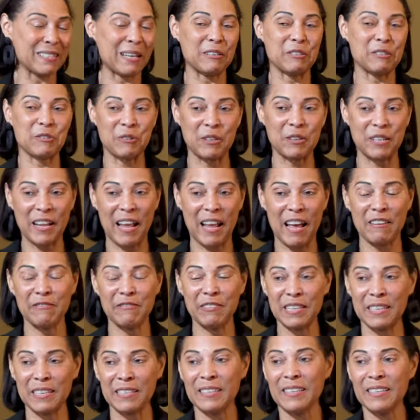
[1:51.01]
I started
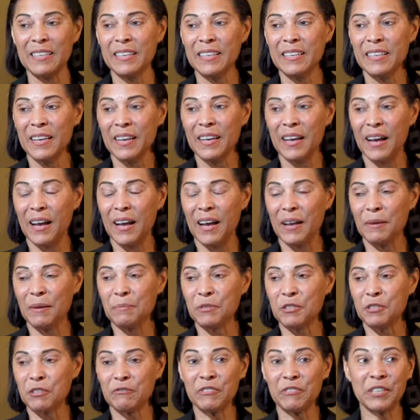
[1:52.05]
having
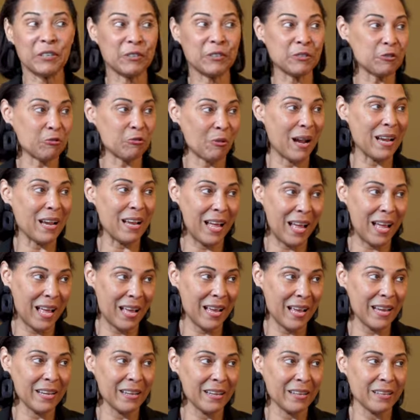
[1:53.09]
severe dry
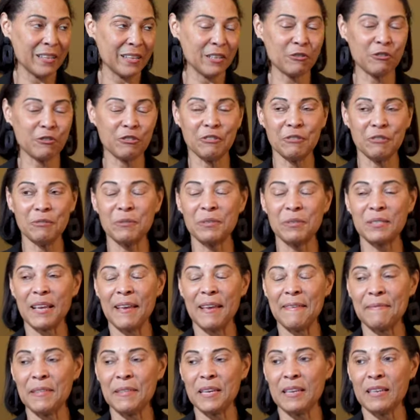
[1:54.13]
eye issues,
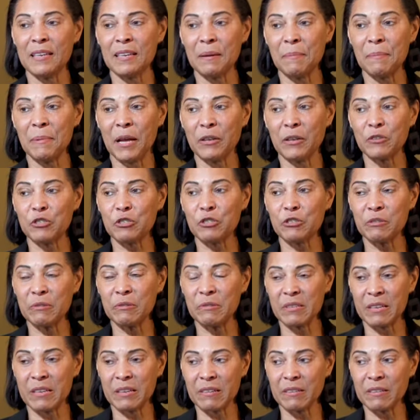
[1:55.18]
and then about 2
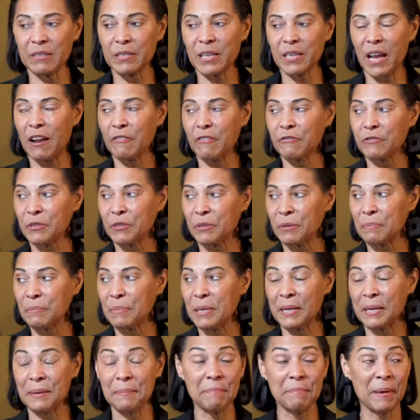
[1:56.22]
years after
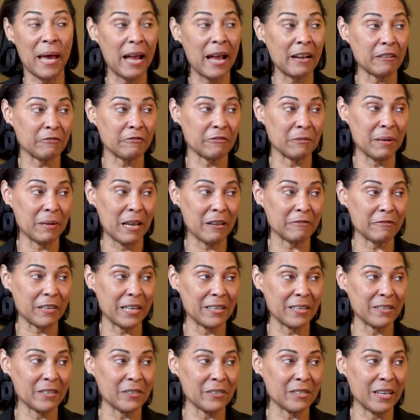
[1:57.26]
being back from
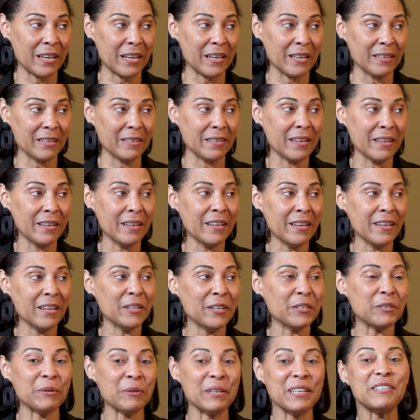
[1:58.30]
Afghanistan,
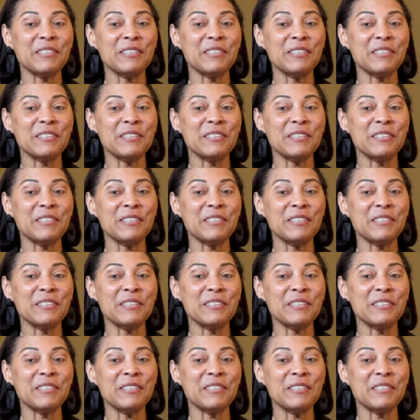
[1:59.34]
doing